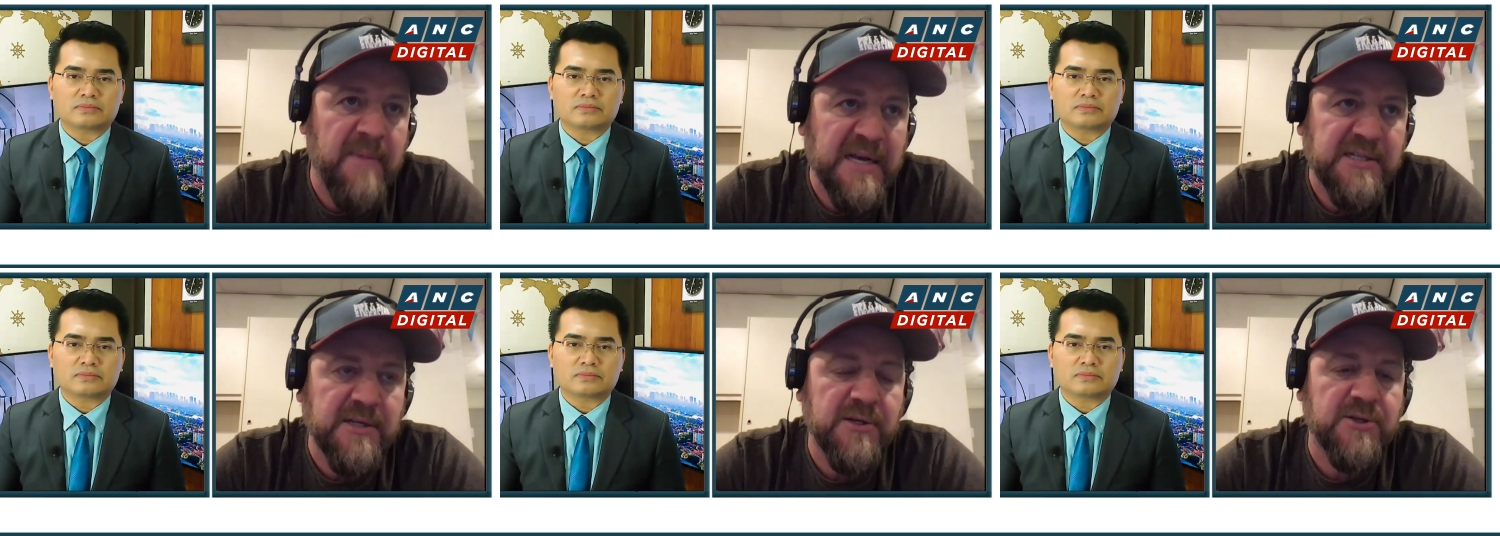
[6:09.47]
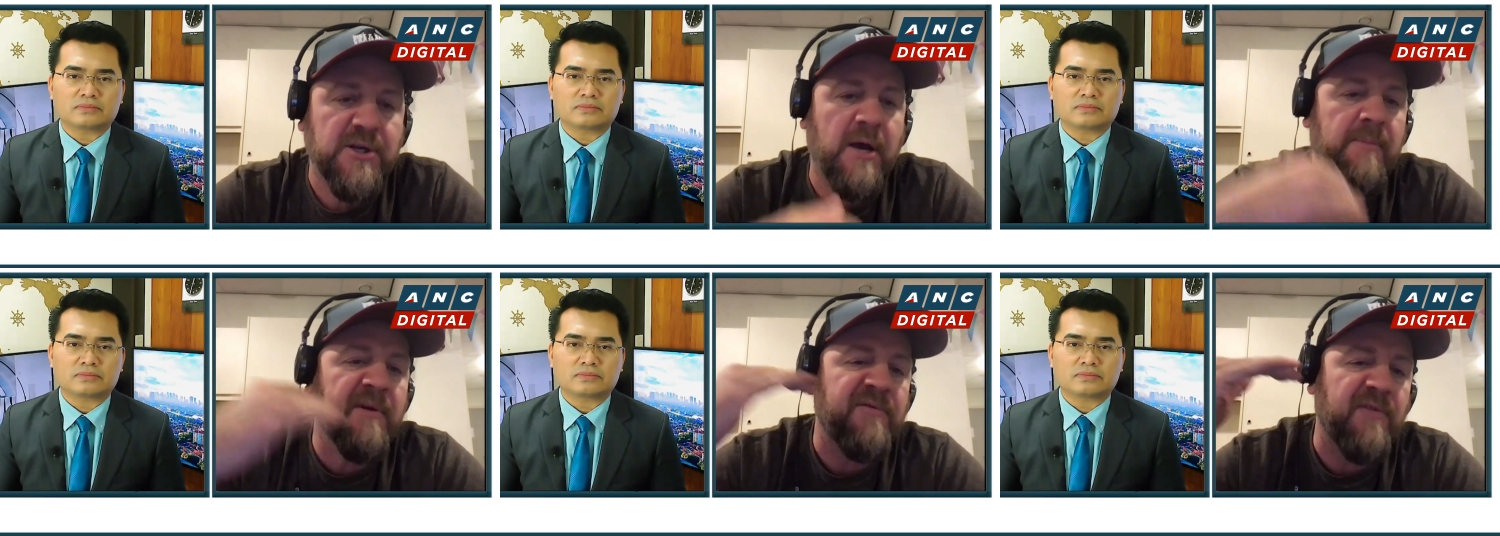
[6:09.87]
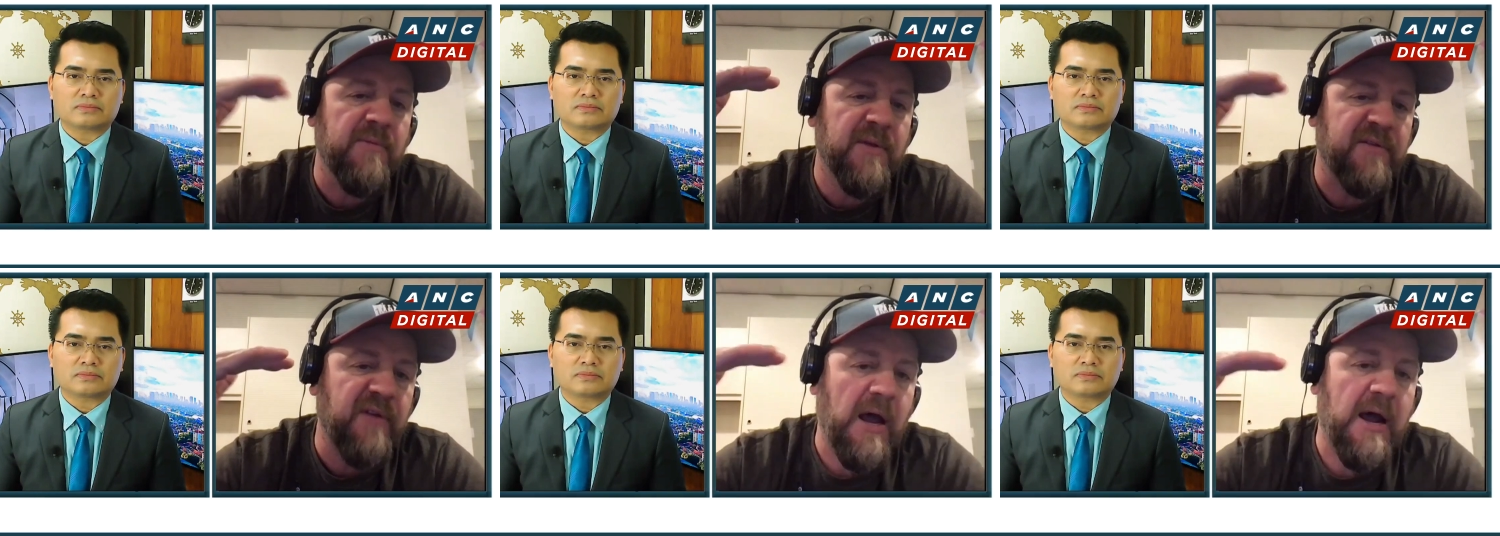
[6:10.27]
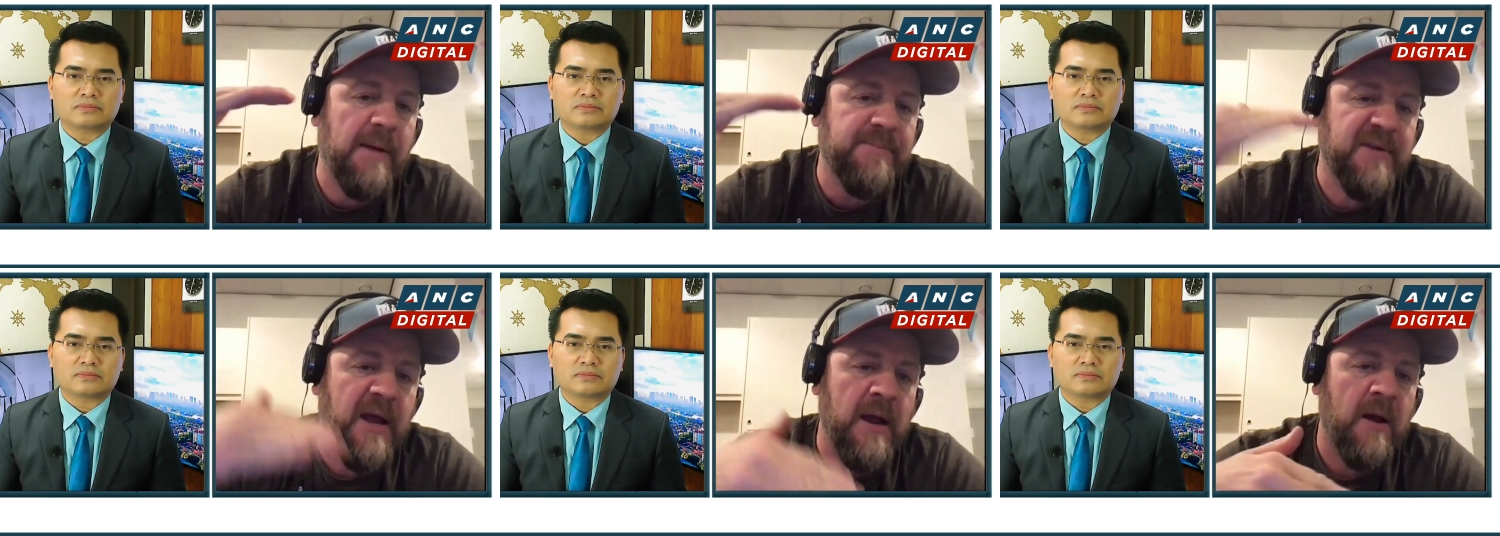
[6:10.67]
Speaker 1: message coming from the
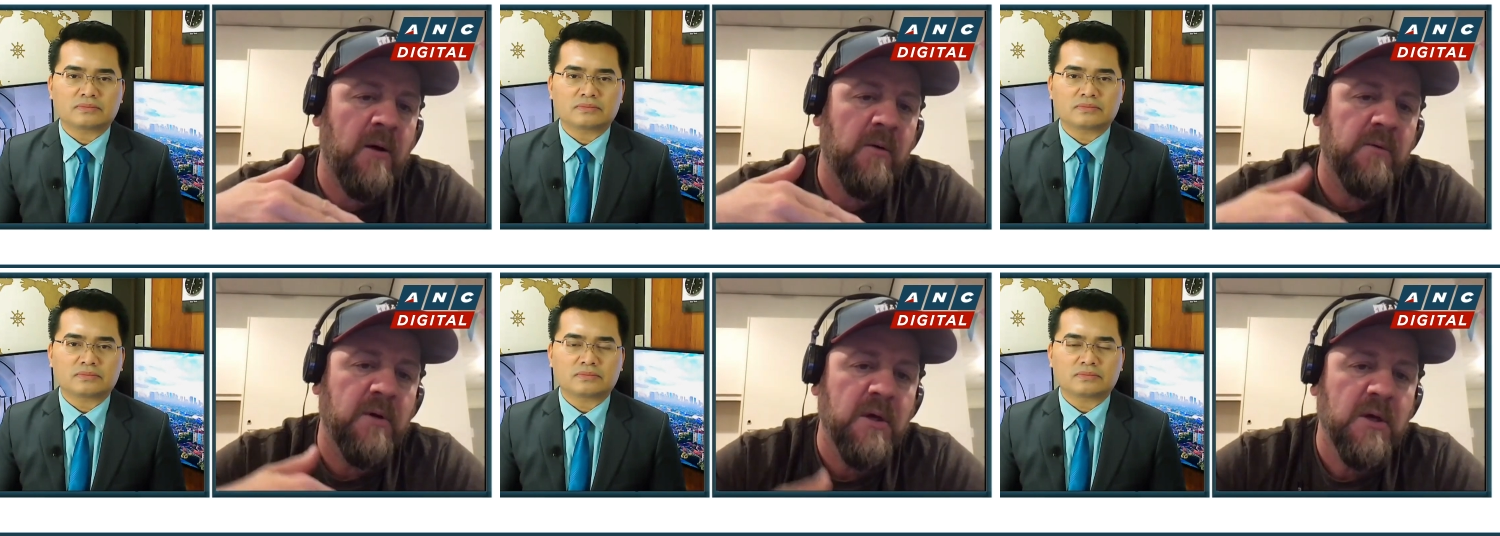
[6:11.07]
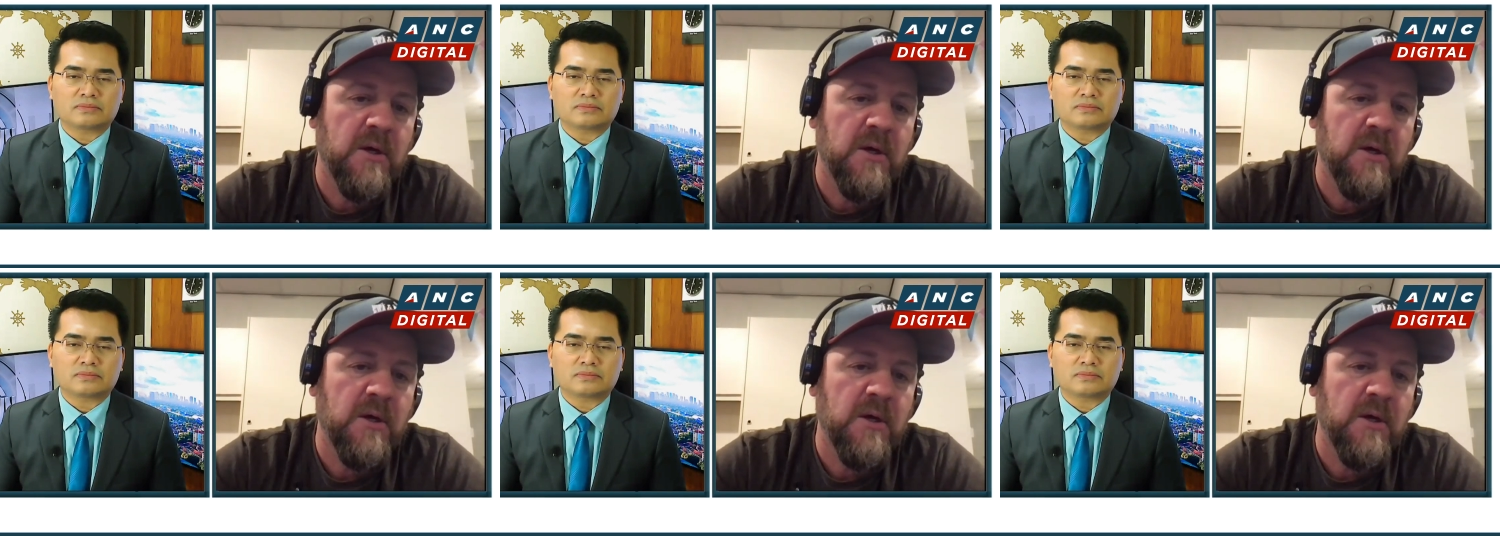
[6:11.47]
top down,